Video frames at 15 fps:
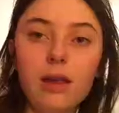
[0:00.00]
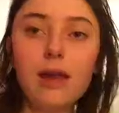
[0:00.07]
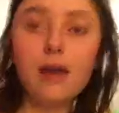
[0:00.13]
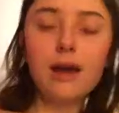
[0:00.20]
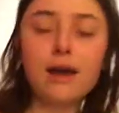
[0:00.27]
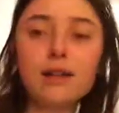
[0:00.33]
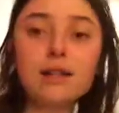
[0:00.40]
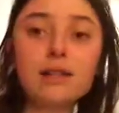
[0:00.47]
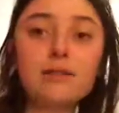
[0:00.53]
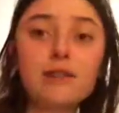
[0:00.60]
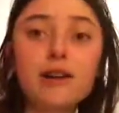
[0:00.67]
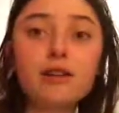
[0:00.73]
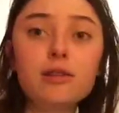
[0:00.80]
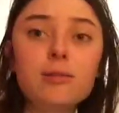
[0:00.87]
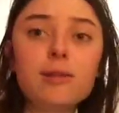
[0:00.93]
Hey guys, this
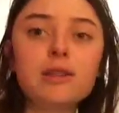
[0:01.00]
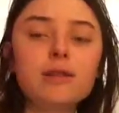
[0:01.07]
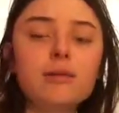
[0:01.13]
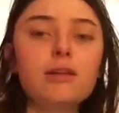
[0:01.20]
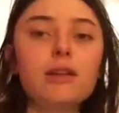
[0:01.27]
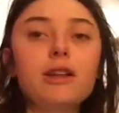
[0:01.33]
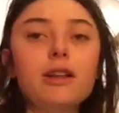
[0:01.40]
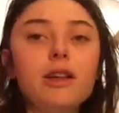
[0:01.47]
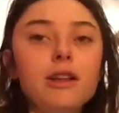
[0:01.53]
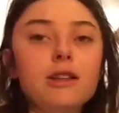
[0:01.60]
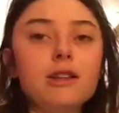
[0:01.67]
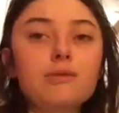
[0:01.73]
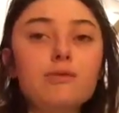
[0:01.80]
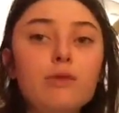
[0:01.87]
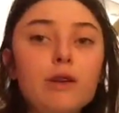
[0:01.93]
video is gonna be similar to
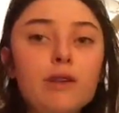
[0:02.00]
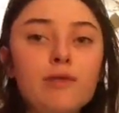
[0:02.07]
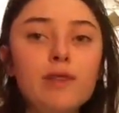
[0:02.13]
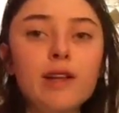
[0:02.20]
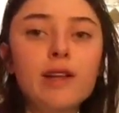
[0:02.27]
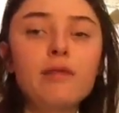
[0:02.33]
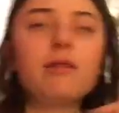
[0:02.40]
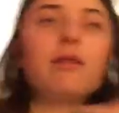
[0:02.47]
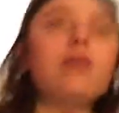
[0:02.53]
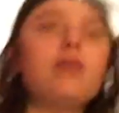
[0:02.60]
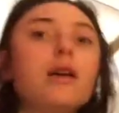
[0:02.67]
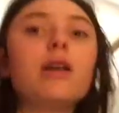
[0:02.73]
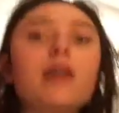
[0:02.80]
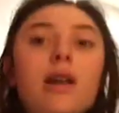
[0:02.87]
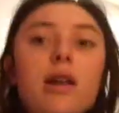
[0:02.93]
yesterday's morning video.
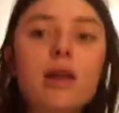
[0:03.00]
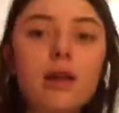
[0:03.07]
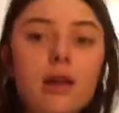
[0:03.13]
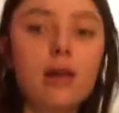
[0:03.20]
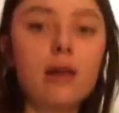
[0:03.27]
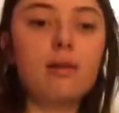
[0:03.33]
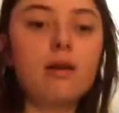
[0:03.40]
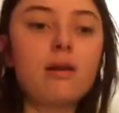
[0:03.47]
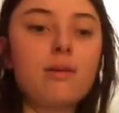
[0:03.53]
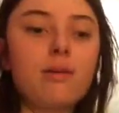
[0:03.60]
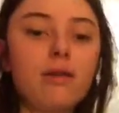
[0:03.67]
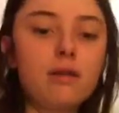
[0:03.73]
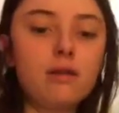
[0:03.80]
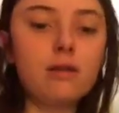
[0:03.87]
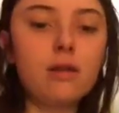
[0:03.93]
Yeah, I woke
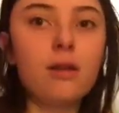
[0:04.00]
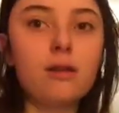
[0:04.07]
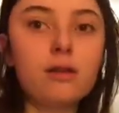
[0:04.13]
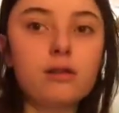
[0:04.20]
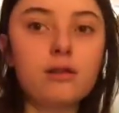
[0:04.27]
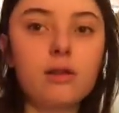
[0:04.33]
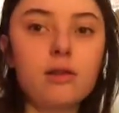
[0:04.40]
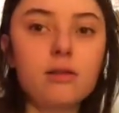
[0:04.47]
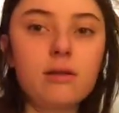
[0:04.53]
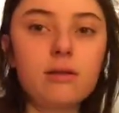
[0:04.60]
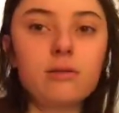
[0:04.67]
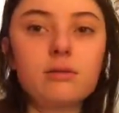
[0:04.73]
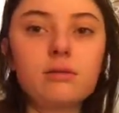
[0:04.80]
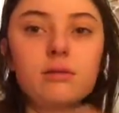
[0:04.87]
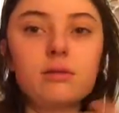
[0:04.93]
up with my left sore
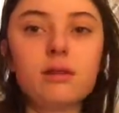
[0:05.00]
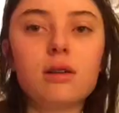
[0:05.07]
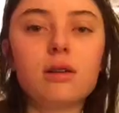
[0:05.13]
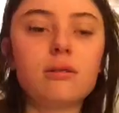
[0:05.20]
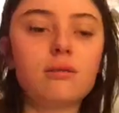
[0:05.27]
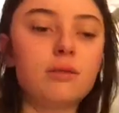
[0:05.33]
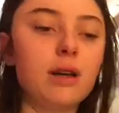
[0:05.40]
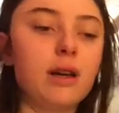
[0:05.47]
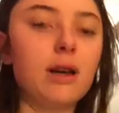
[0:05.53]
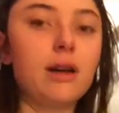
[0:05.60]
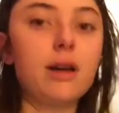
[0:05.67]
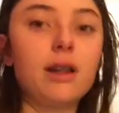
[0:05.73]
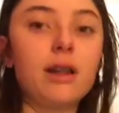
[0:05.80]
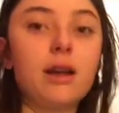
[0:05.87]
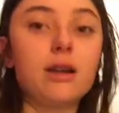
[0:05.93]
throat. Um, yeah,
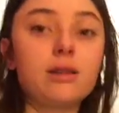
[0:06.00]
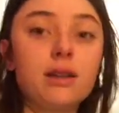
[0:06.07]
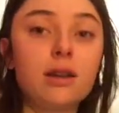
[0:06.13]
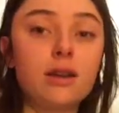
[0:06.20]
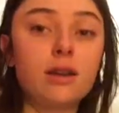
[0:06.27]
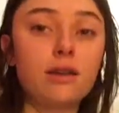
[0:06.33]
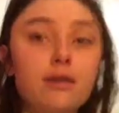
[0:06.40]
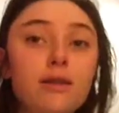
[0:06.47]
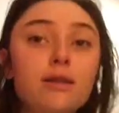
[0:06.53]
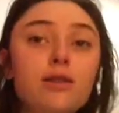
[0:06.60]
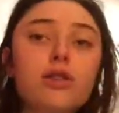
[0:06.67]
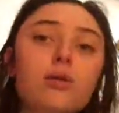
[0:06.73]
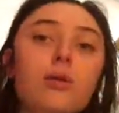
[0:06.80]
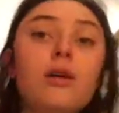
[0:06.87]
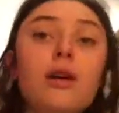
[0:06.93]
I kinda got sick. That
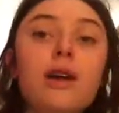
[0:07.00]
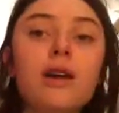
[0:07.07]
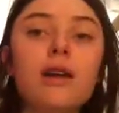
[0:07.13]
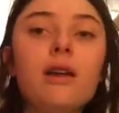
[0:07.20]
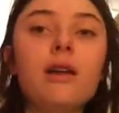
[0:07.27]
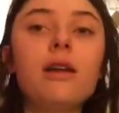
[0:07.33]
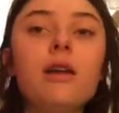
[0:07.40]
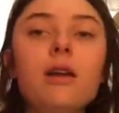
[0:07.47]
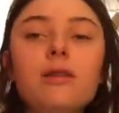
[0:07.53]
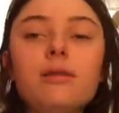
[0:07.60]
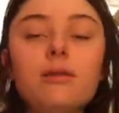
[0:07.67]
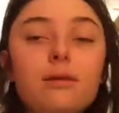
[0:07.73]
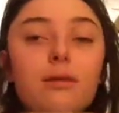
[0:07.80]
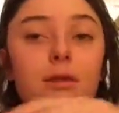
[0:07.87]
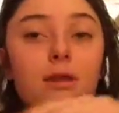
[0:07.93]
was high.
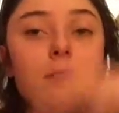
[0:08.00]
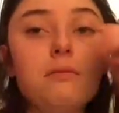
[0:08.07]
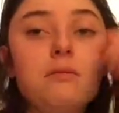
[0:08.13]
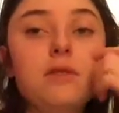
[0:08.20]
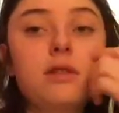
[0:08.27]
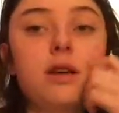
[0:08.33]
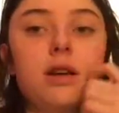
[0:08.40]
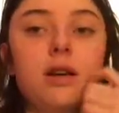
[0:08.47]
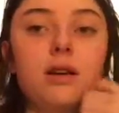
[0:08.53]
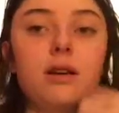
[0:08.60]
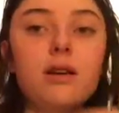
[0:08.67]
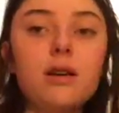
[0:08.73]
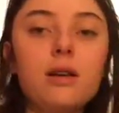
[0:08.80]
I'm sick.